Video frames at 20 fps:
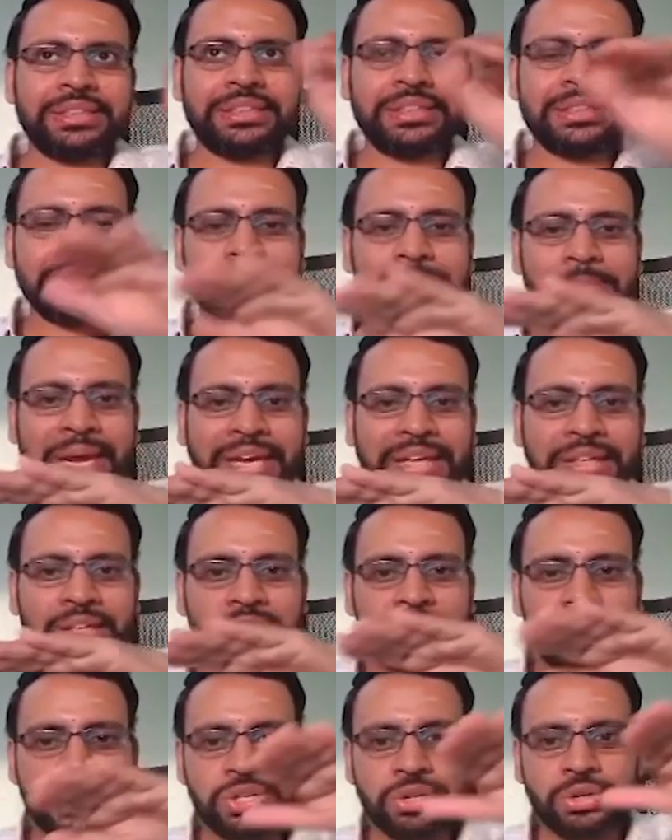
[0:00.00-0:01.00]
this
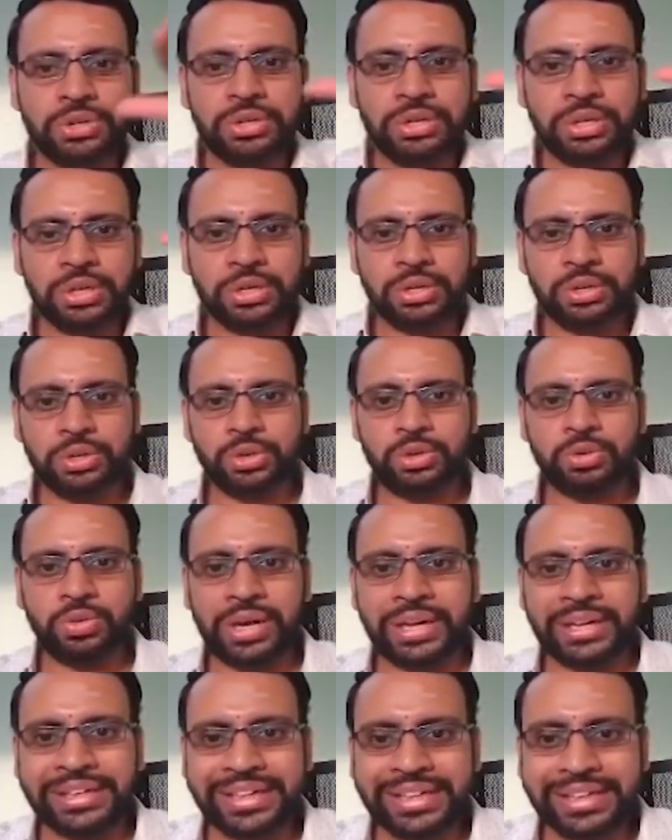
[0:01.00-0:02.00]
magnitude, you
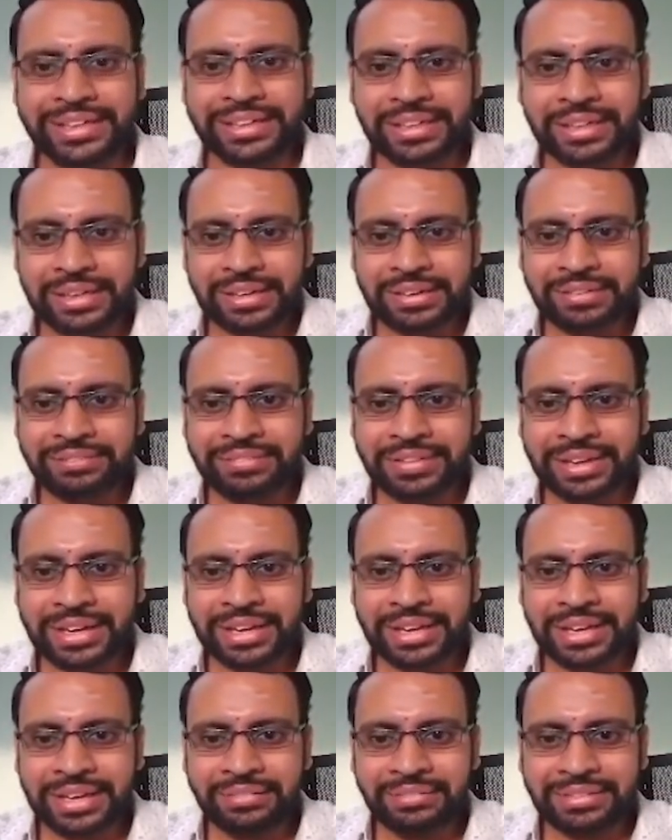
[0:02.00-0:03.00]
want it
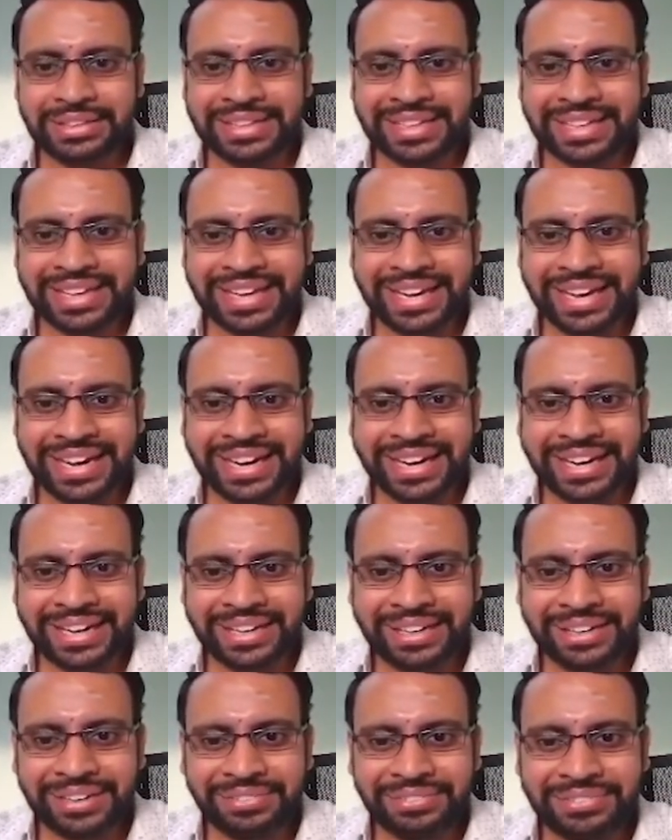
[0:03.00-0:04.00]
varying with a
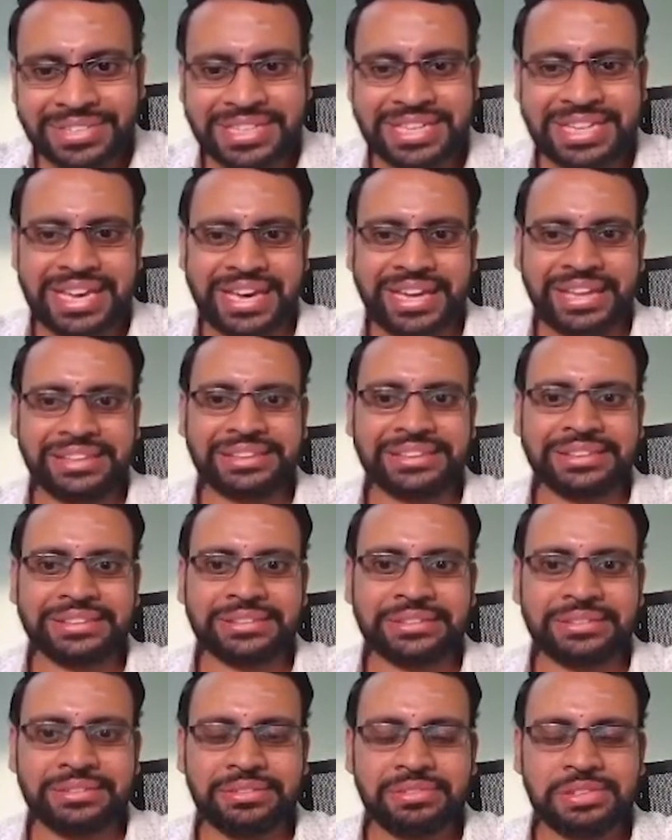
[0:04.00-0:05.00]
gradient of gx,